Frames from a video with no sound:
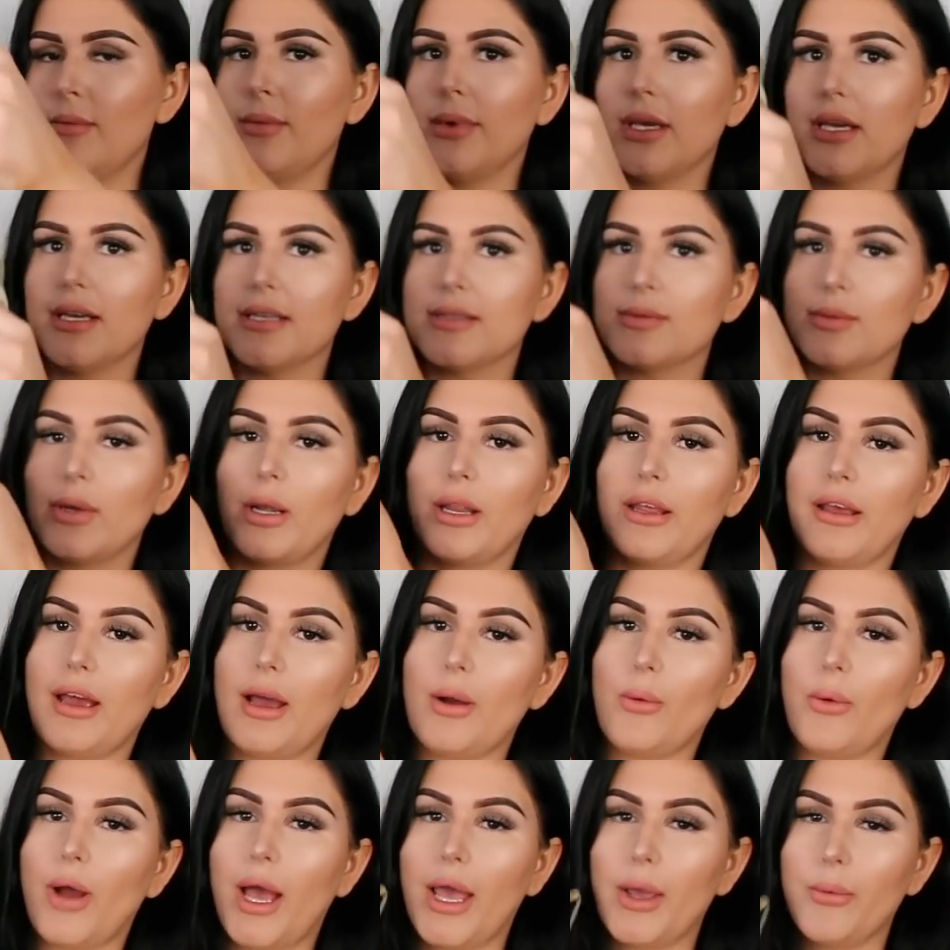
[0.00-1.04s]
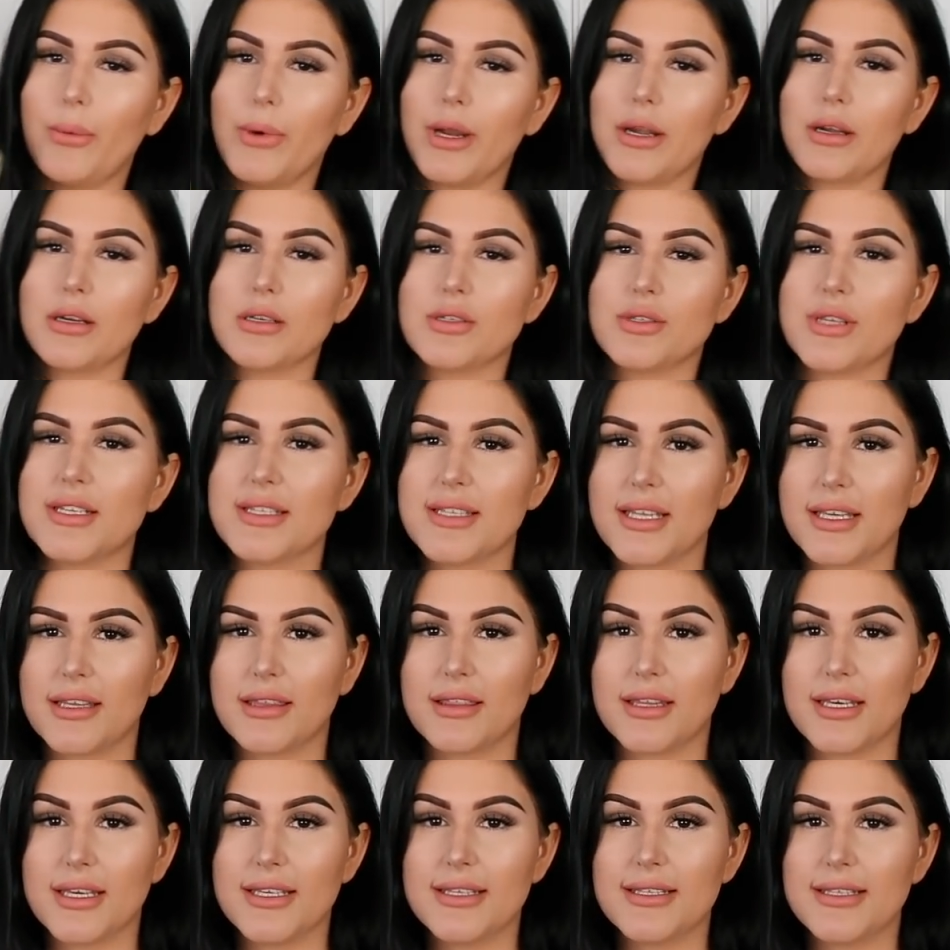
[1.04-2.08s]
because when I wear a dress
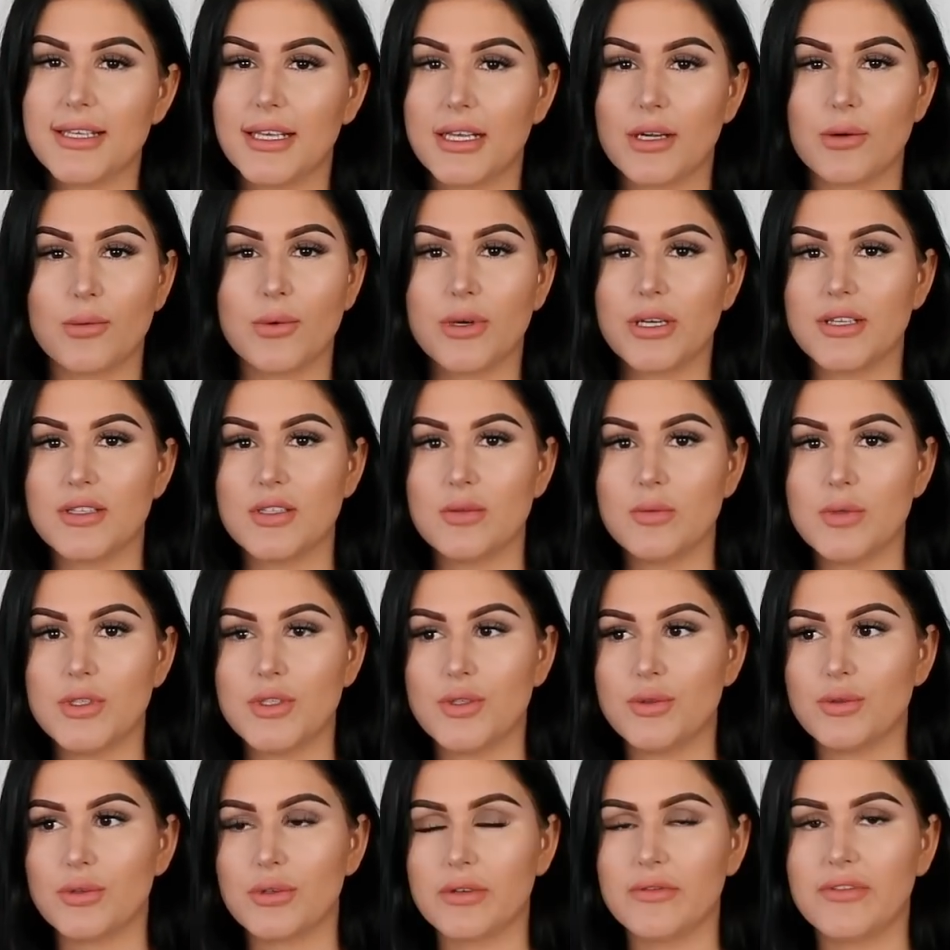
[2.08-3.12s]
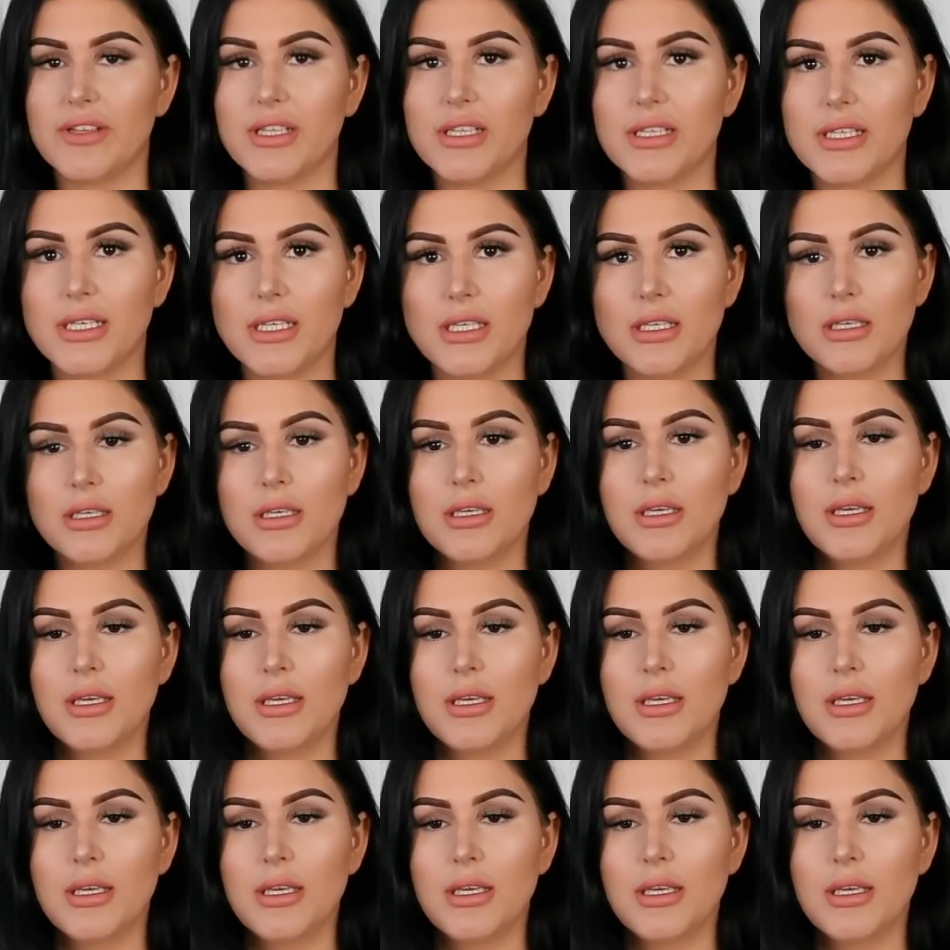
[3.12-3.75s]
like this, I don't want it to be too revealing,